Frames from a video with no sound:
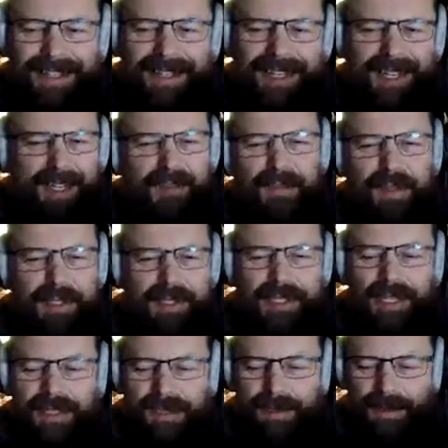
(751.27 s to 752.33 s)
It feels
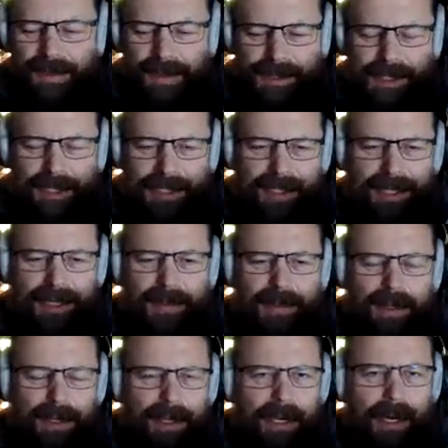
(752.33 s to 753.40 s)
natural to say it now,
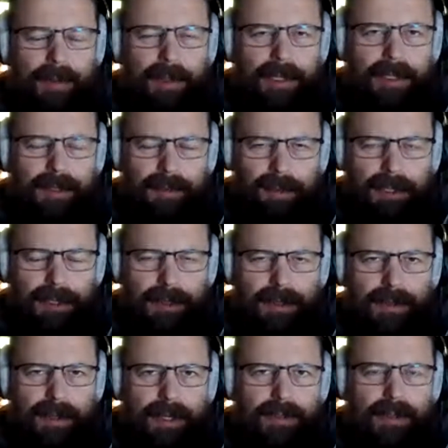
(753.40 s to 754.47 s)
and we should
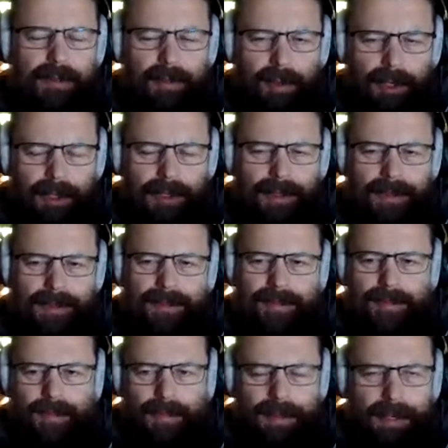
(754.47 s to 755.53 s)
try to avoid it.
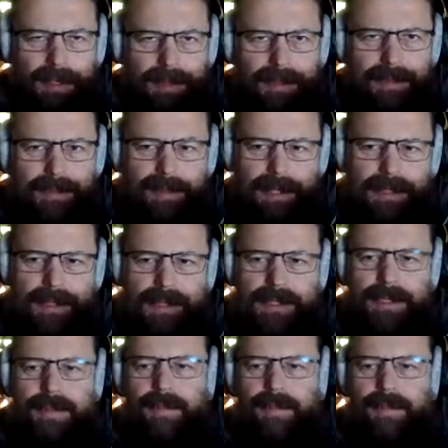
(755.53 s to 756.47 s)
Debt, that is.